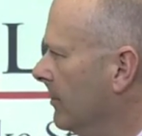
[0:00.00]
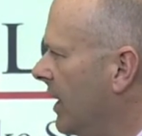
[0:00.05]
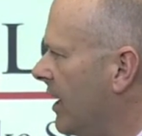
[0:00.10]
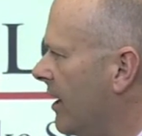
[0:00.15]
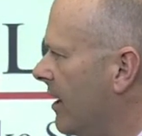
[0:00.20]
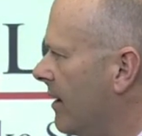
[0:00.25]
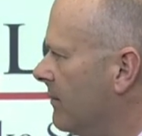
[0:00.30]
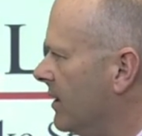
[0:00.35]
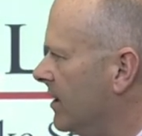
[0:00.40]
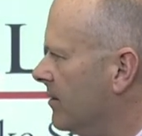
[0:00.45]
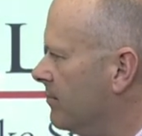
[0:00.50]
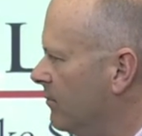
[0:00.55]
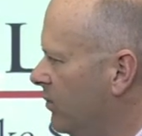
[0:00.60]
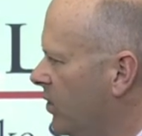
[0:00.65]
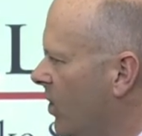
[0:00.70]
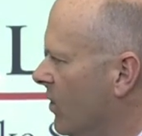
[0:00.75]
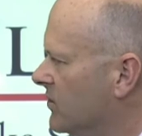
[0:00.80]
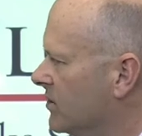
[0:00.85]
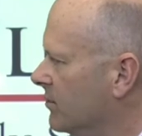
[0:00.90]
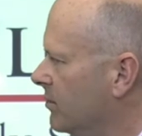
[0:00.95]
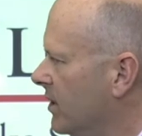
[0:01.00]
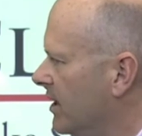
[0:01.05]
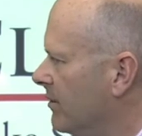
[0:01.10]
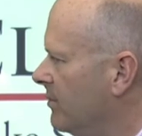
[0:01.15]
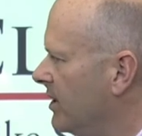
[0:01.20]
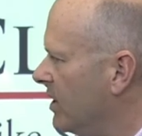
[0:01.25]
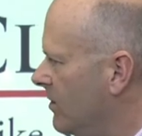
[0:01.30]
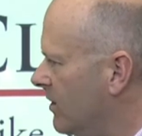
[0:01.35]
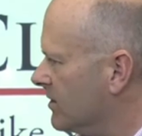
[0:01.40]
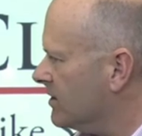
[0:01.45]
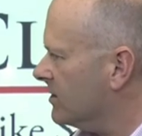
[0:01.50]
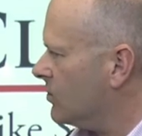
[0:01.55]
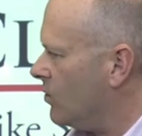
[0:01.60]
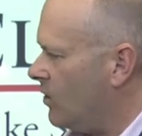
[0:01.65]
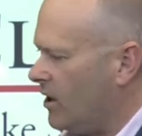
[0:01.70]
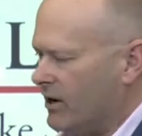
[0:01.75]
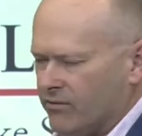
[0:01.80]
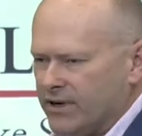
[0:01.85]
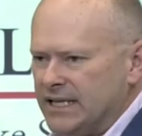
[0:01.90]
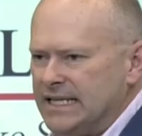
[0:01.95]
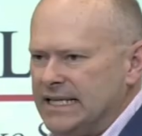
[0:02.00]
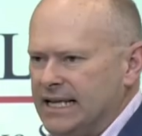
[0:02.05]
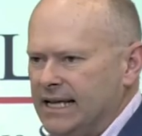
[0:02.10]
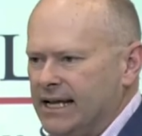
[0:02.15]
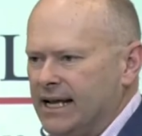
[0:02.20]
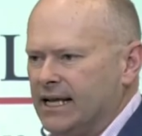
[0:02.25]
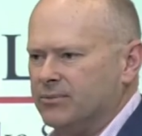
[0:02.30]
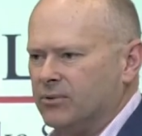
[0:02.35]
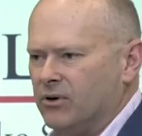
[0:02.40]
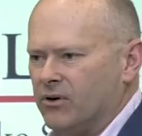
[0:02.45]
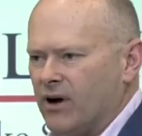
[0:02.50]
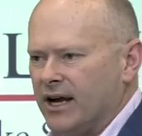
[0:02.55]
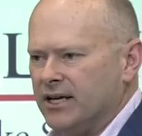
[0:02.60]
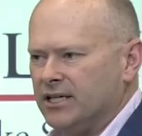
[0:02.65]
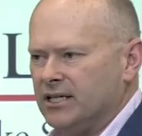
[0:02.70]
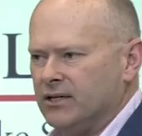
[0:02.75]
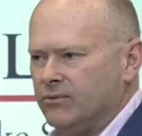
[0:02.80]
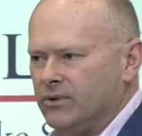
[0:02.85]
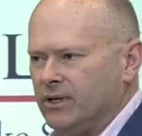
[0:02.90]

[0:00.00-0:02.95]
Um, and possibly, because it's quite risky exploration,